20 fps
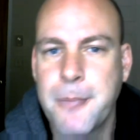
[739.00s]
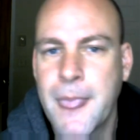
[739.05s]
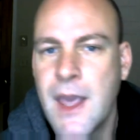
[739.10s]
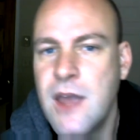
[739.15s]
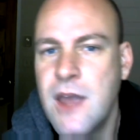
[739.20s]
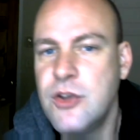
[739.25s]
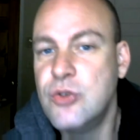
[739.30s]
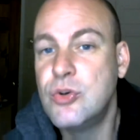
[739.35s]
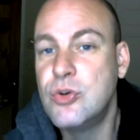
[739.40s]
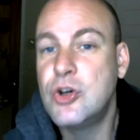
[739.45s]

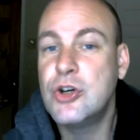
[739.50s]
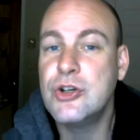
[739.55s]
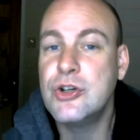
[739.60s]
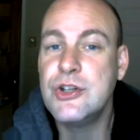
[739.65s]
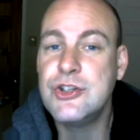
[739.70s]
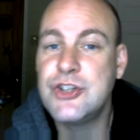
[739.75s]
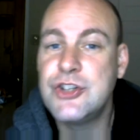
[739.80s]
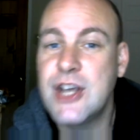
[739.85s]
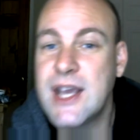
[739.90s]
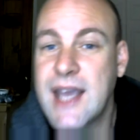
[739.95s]
You
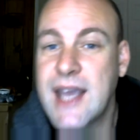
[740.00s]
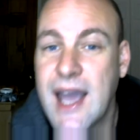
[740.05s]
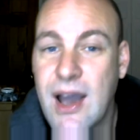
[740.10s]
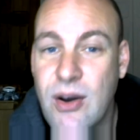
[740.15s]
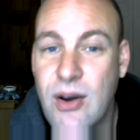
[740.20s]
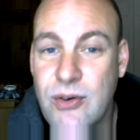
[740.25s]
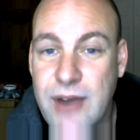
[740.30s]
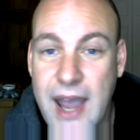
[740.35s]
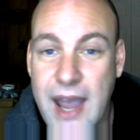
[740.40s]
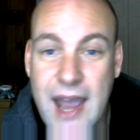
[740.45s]
could check
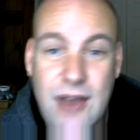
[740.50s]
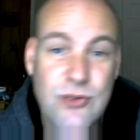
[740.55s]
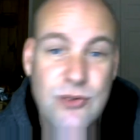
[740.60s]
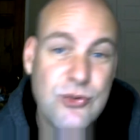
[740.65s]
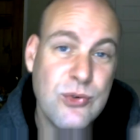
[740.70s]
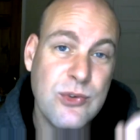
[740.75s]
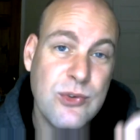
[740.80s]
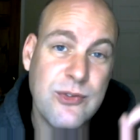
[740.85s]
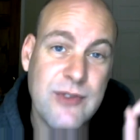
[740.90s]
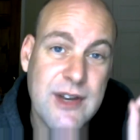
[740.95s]
out
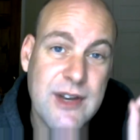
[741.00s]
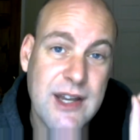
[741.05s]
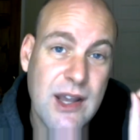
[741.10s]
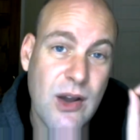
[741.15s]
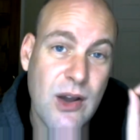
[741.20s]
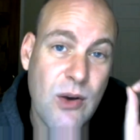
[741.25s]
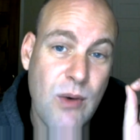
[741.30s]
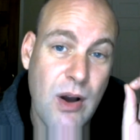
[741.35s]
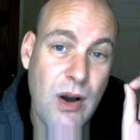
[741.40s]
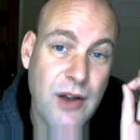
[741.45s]
Andrew's
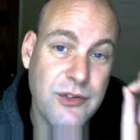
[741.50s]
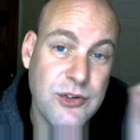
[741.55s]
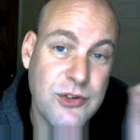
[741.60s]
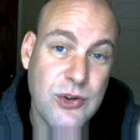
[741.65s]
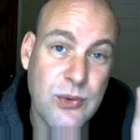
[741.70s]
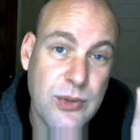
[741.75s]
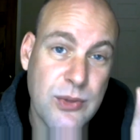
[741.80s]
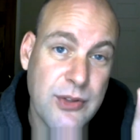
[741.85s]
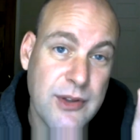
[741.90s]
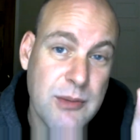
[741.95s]
video on
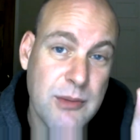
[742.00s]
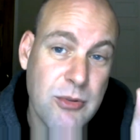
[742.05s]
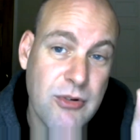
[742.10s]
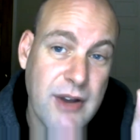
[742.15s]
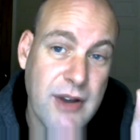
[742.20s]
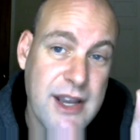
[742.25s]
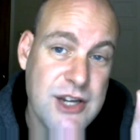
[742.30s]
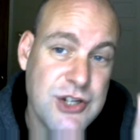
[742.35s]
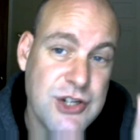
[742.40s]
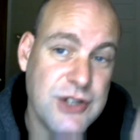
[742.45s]
youth
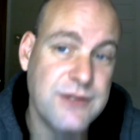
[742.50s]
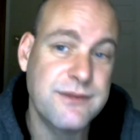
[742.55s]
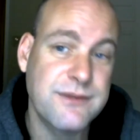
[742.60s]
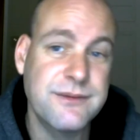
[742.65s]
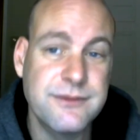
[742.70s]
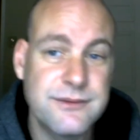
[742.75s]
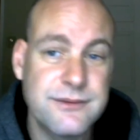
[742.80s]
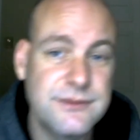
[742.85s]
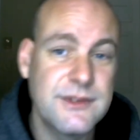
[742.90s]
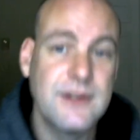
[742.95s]
liberation.
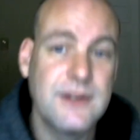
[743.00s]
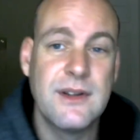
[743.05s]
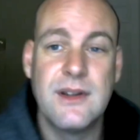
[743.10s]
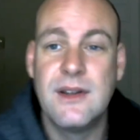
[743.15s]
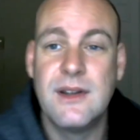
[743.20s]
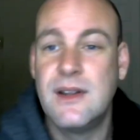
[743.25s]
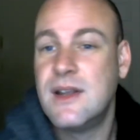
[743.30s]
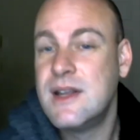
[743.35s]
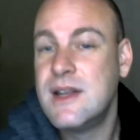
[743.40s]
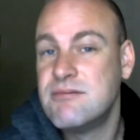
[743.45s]

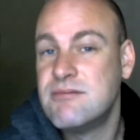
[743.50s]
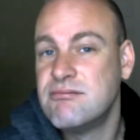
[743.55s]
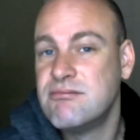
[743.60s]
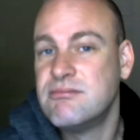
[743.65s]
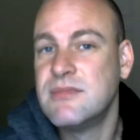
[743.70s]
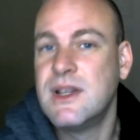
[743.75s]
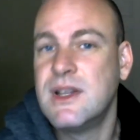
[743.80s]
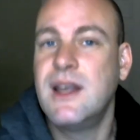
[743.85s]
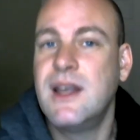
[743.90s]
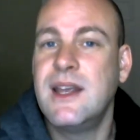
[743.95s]

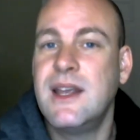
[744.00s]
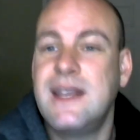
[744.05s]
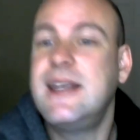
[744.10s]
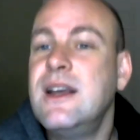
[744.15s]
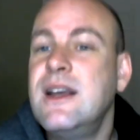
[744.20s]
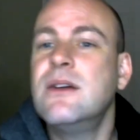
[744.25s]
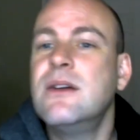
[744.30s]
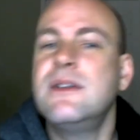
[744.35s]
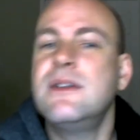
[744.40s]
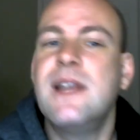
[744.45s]

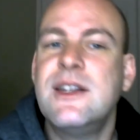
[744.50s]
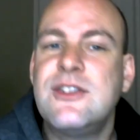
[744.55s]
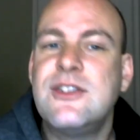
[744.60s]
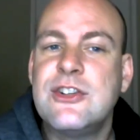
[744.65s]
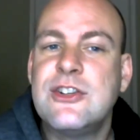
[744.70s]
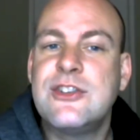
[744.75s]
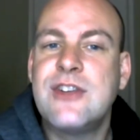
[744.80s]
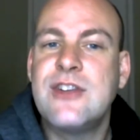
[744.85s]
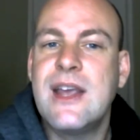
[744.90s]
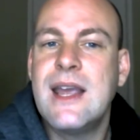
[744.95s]
Here, let's
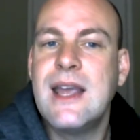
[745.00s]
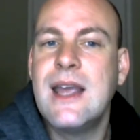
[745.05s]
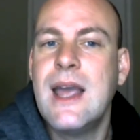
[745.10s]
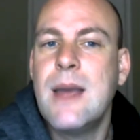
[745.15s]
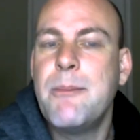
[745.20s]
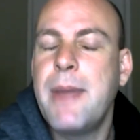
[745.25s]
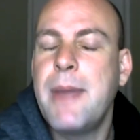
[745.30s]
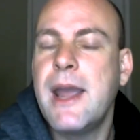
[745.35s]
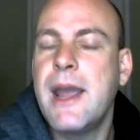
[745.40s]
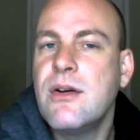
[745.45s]
just say,
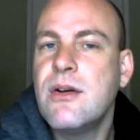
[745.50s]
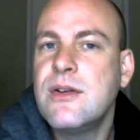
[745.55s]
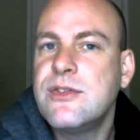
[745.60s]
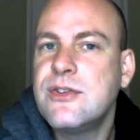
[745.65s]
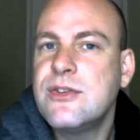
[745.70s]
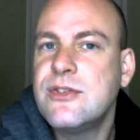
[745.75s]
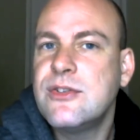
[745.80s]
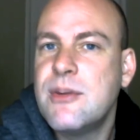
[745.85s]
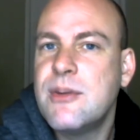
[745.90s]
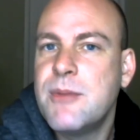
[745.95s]
parents
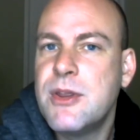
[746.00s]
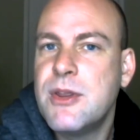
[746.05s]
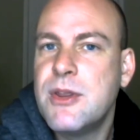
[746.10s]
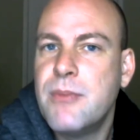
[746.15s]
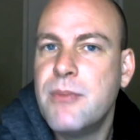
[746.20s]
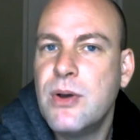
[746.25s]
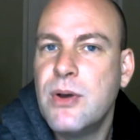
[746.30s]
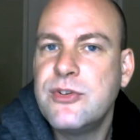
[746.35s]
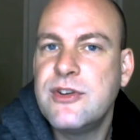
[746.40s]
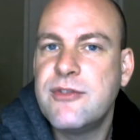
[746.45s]
are some of the
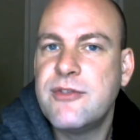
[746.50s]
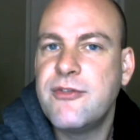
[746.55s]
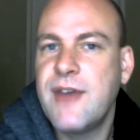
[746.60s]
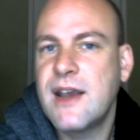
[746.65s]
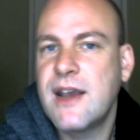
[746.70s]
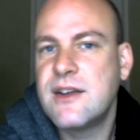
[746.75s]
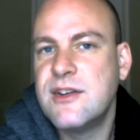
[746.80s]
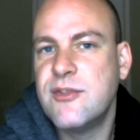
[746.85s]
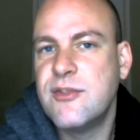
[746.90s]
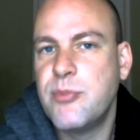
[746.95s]
most
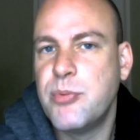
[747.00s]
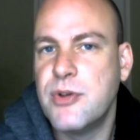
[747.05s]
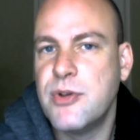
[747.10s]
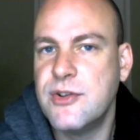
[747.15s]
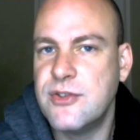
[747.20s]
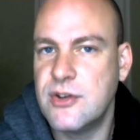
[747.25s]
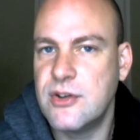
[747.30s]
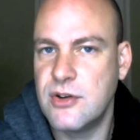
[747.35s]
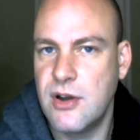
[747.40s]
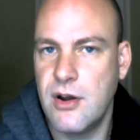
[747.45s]
effective
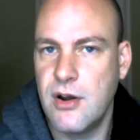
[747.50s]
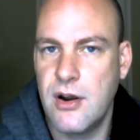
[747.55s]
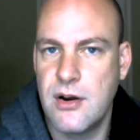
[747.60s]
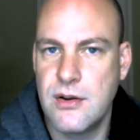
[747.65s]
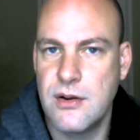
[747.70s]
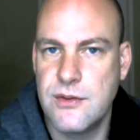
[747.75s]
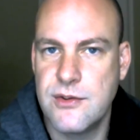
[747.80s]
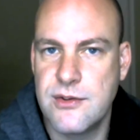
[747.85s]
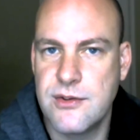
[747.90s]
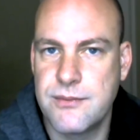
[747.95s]
prison
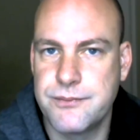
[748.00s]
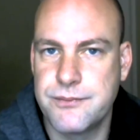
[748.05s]
guards.